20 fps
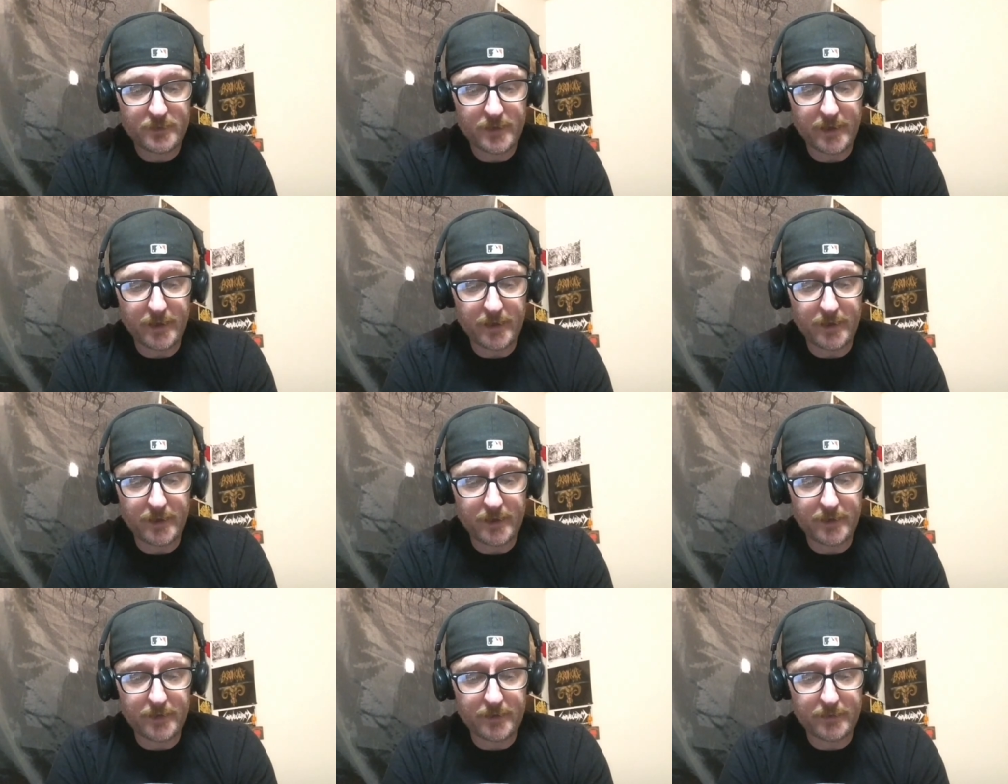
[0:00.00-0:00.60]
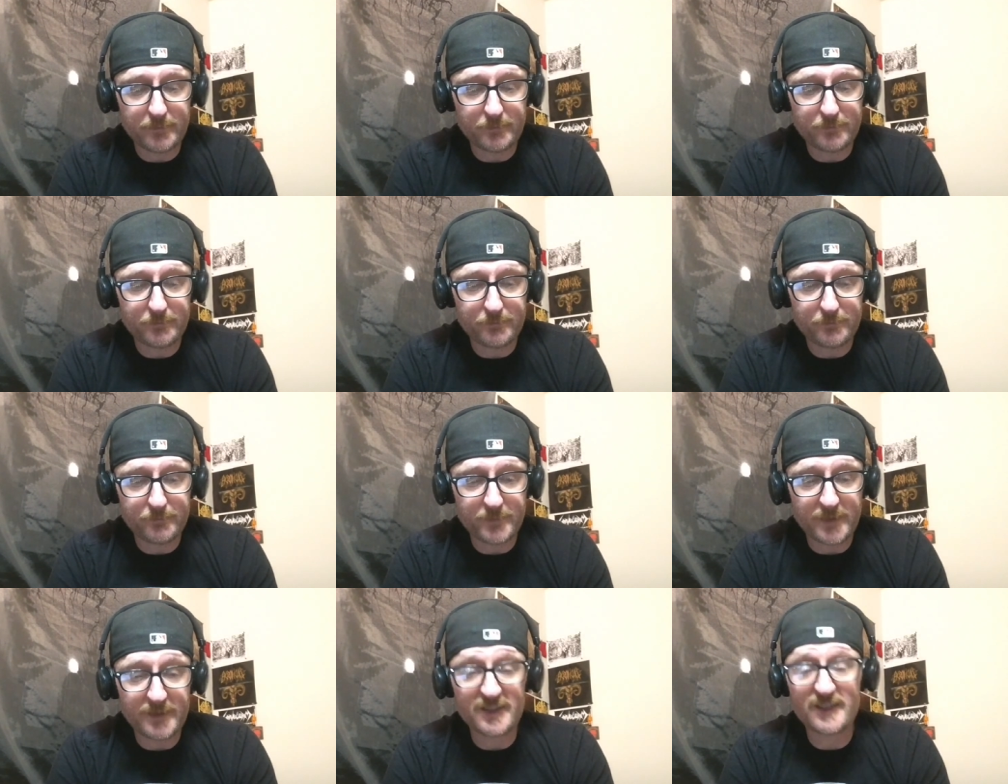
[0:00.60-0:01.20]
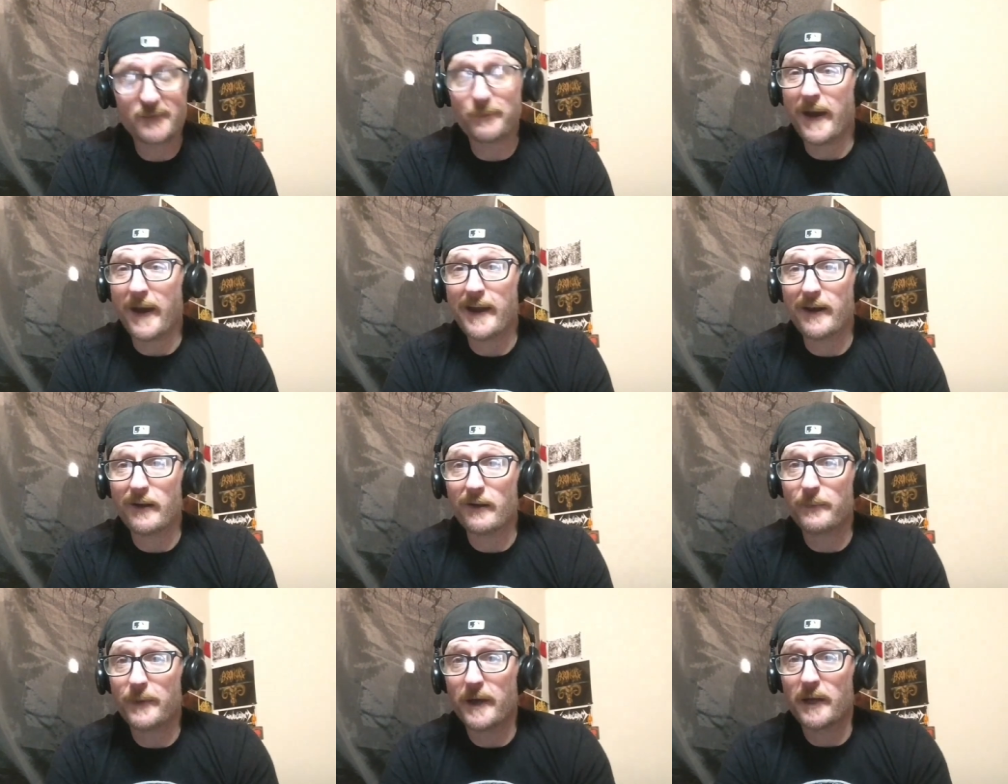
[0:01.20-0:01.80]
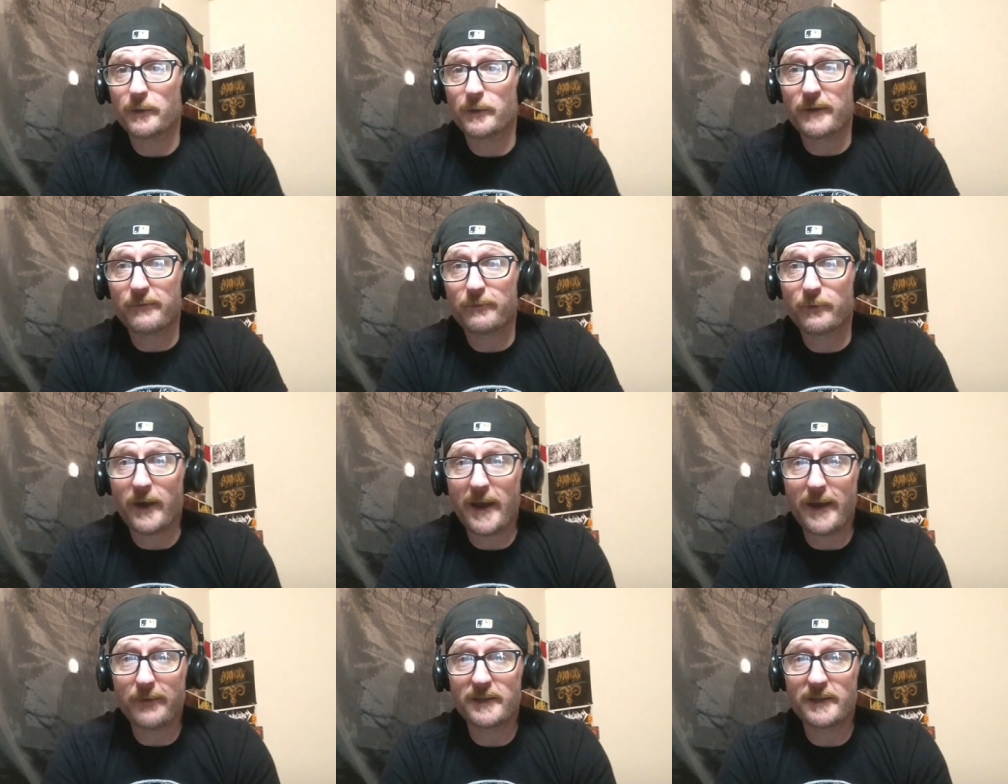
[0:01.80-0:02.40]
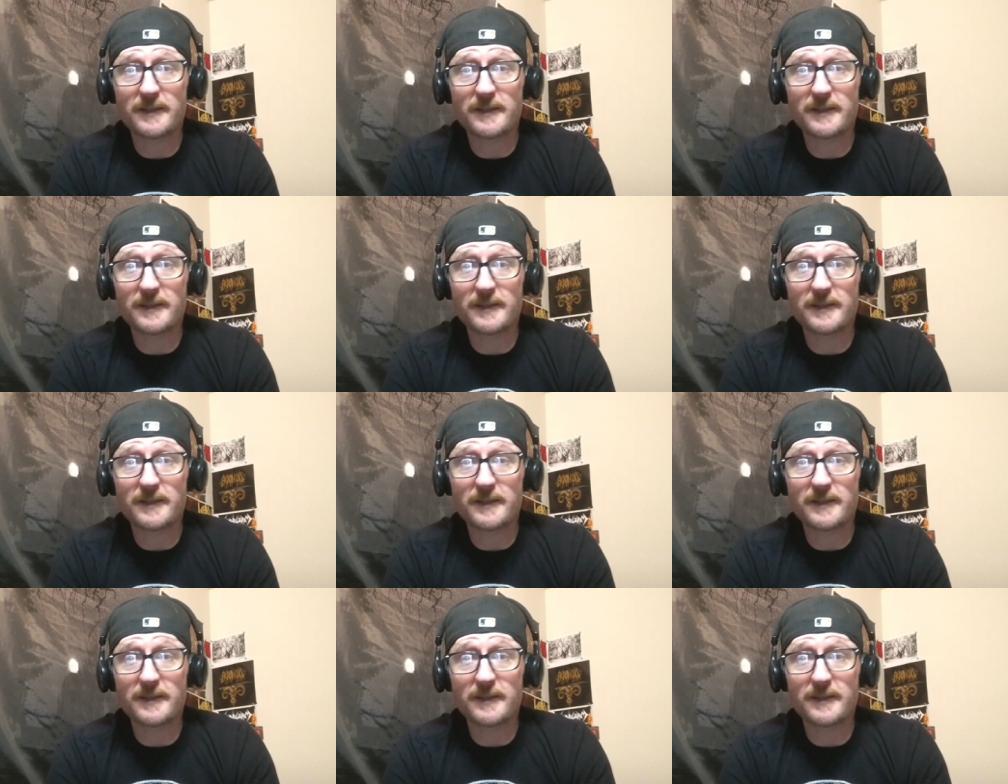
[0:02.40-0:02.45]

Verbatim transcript: uh, inspired by Lovecraft.